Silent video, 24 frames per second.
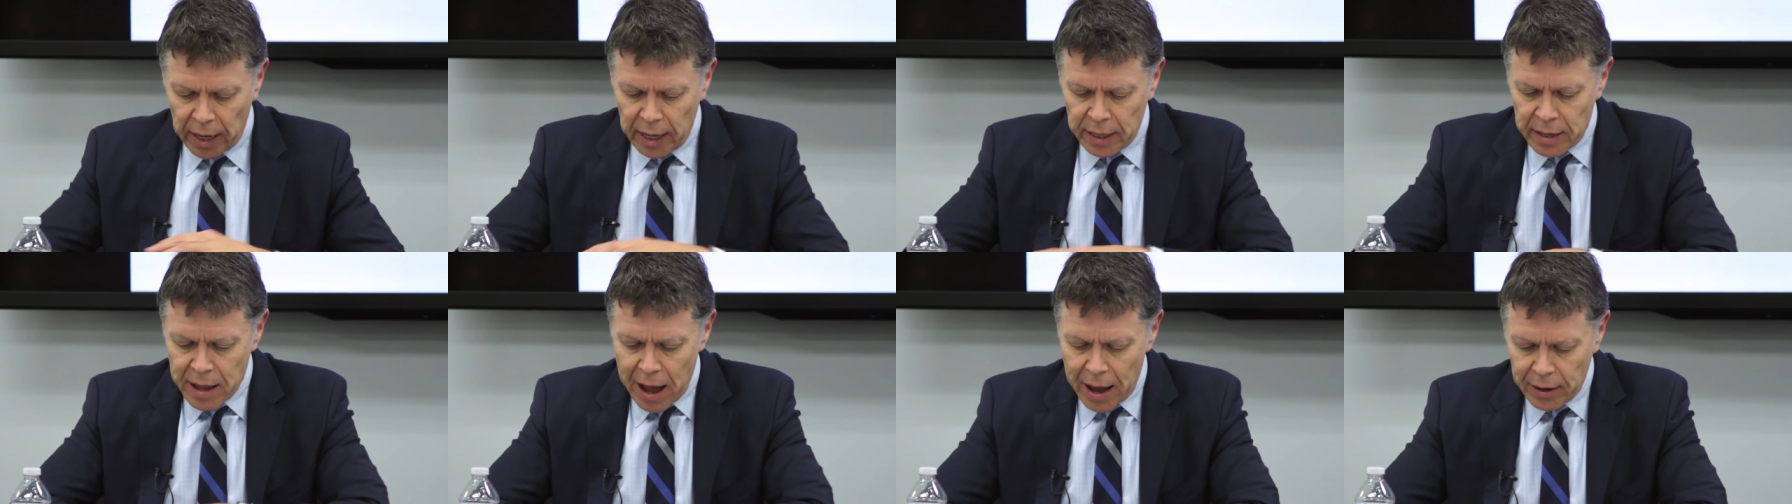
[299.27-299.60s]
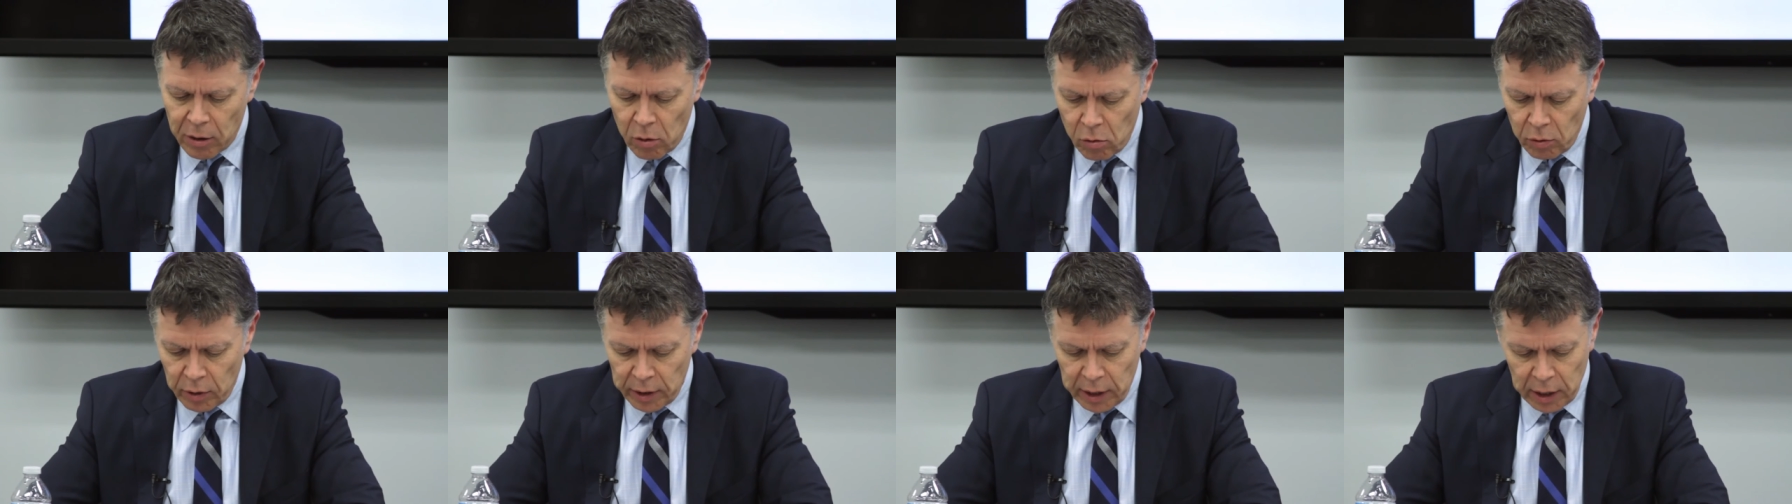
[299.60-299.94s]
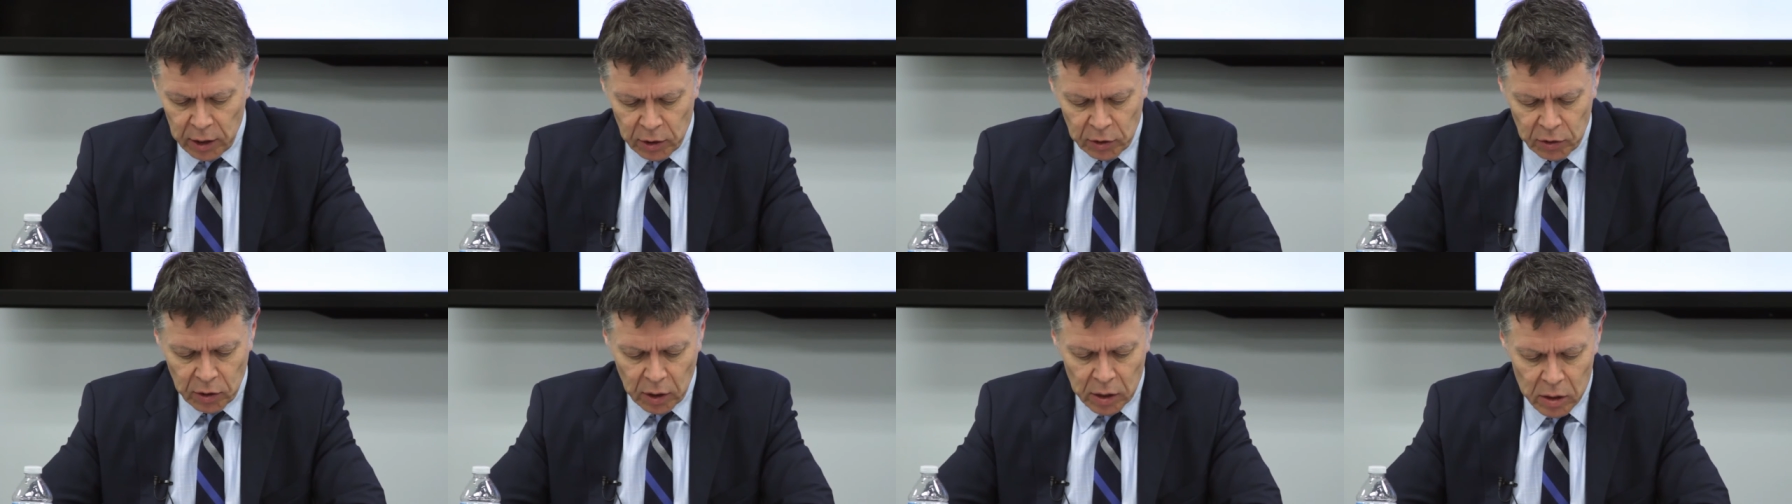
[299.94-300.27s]
And not only
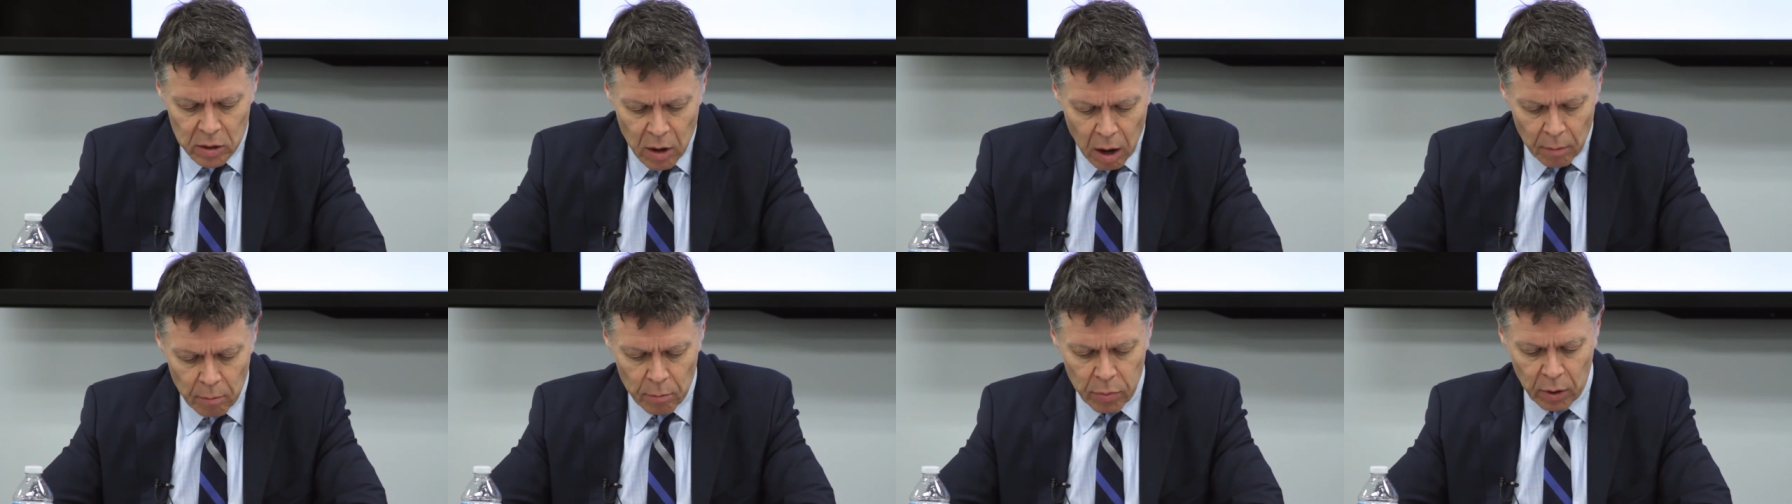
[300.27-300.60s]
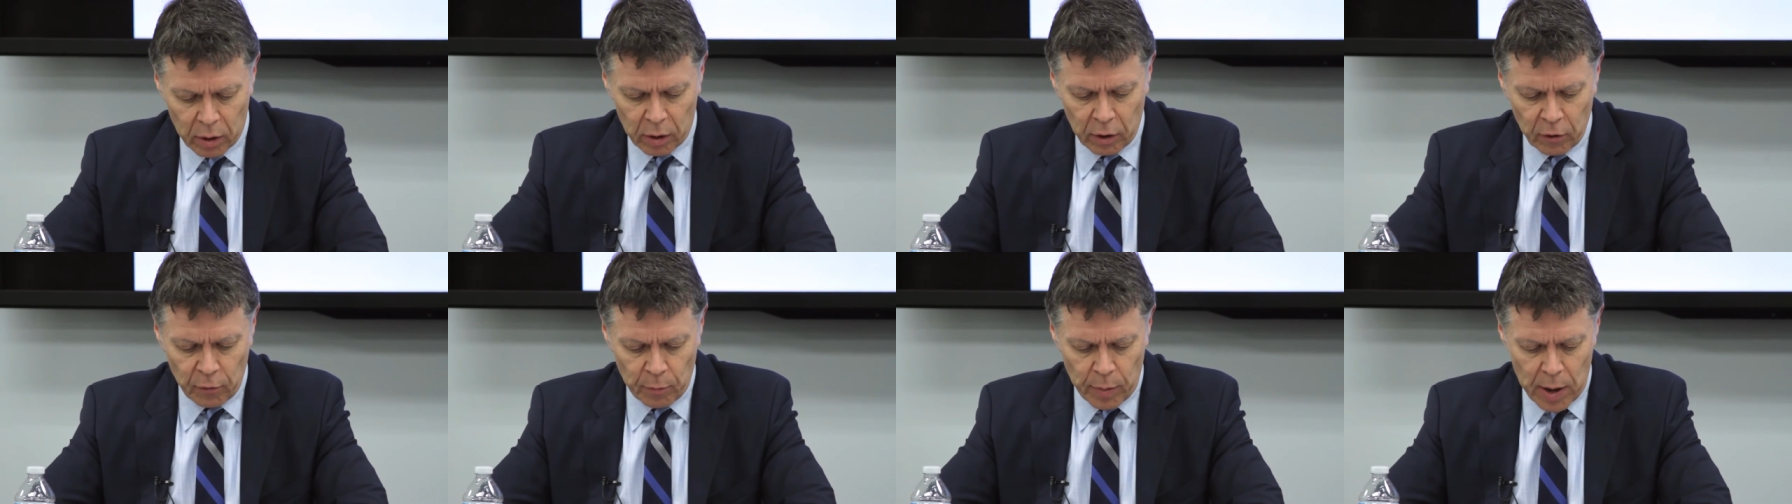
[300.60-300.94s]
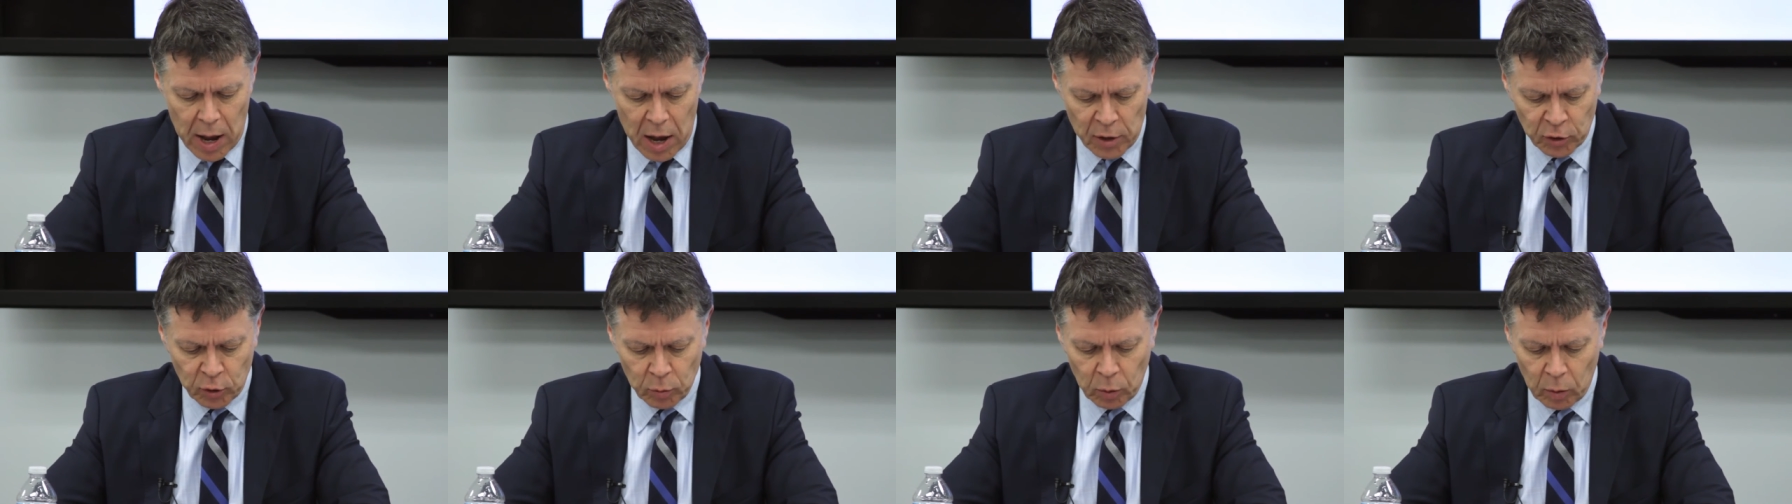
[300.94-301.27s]
is the number of
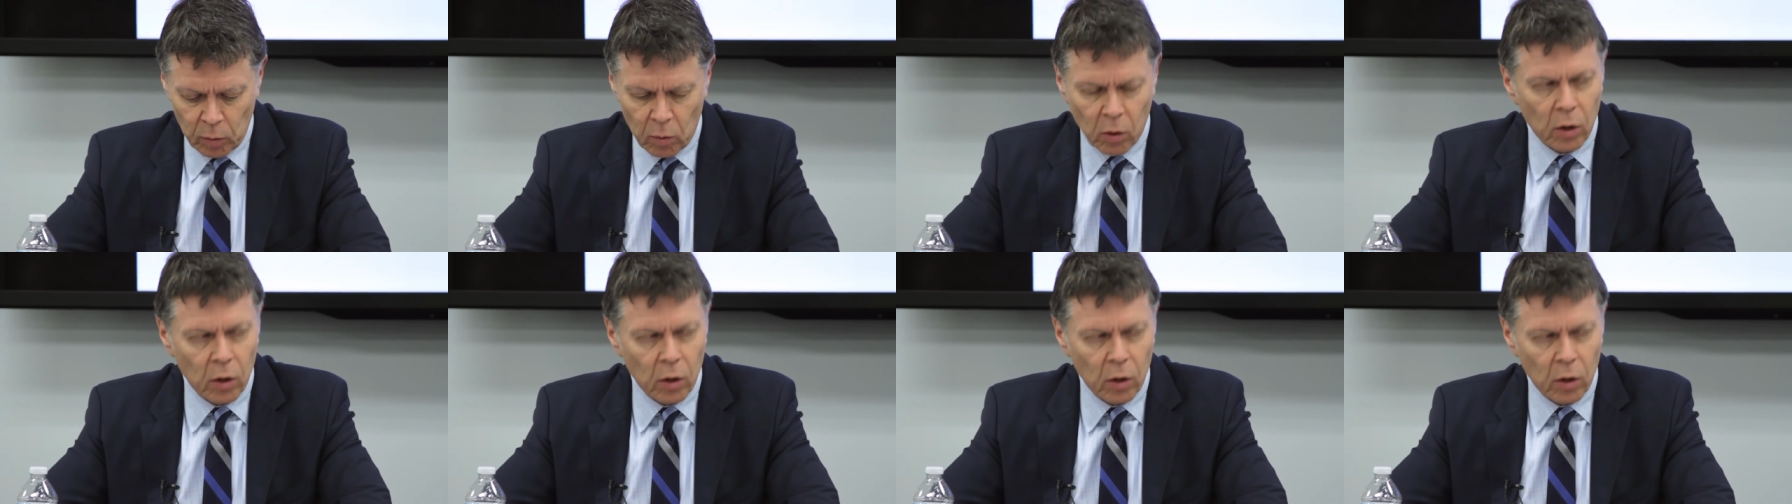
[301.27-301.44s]
possible